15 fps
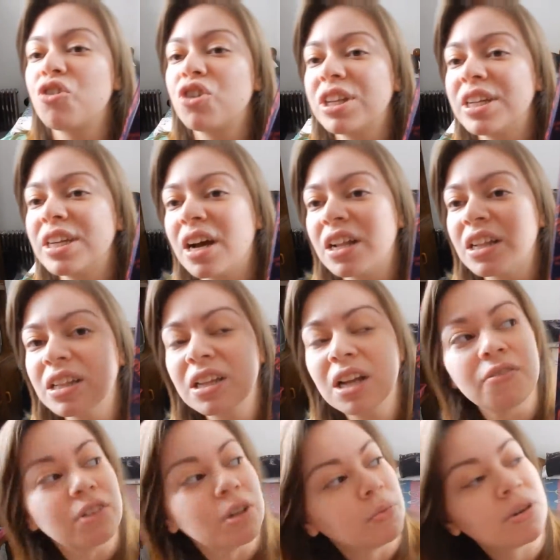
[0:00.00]
really a
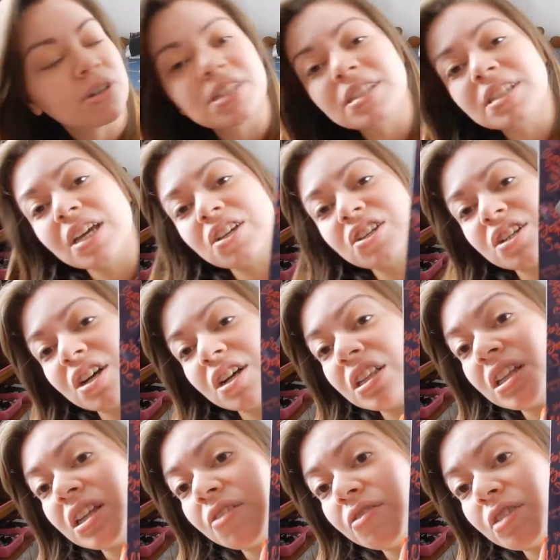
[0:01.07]
lovely presentation, a
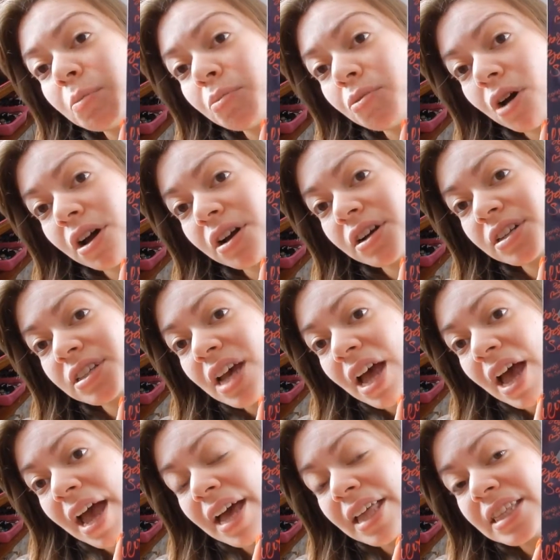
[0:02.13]
lovely product,
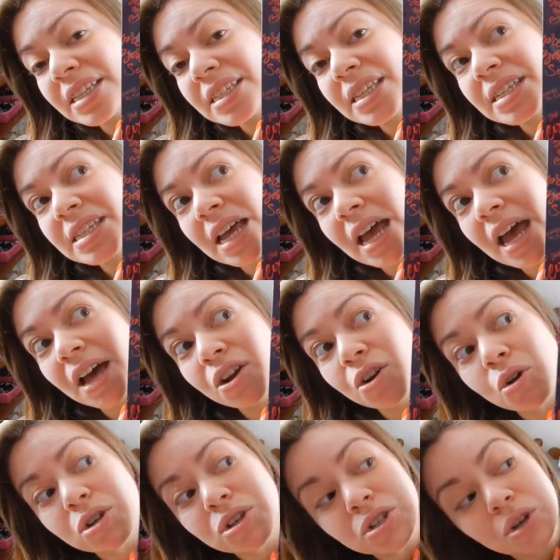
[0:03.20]
and this is and
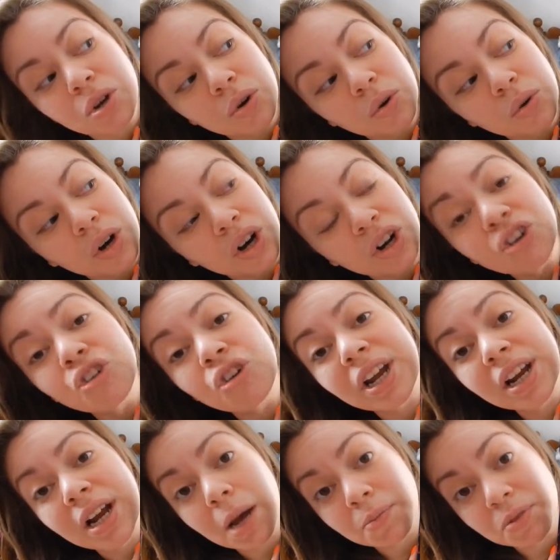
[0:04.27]
also a
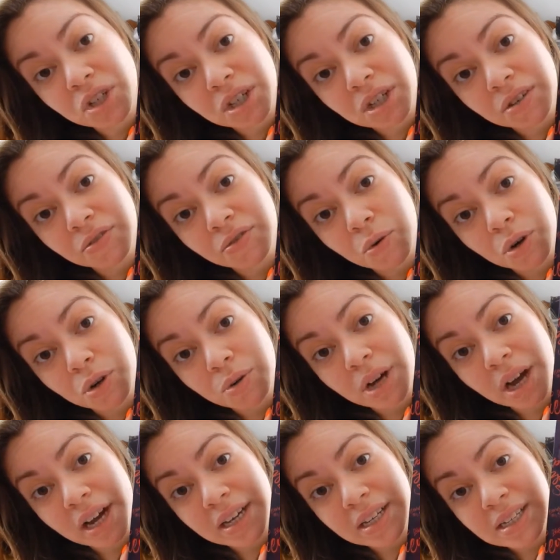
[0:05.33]
great option for you
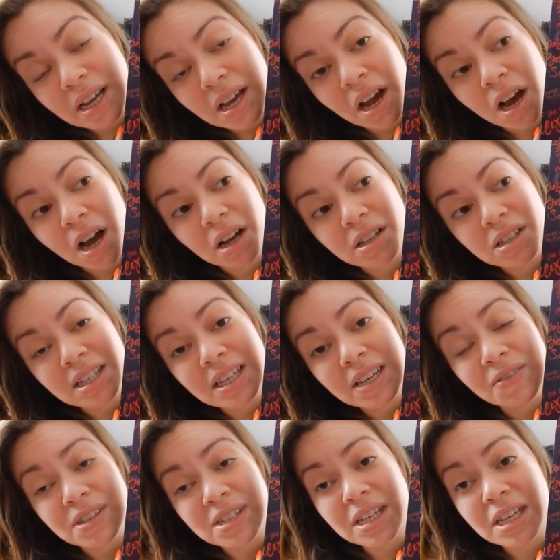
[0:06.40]
guys to
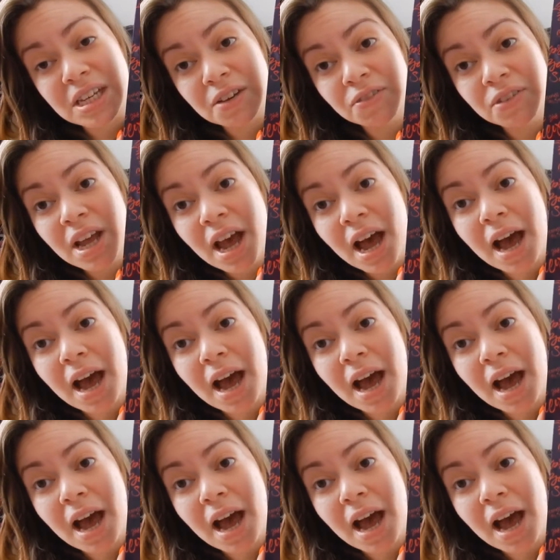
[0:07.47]
give as a gift.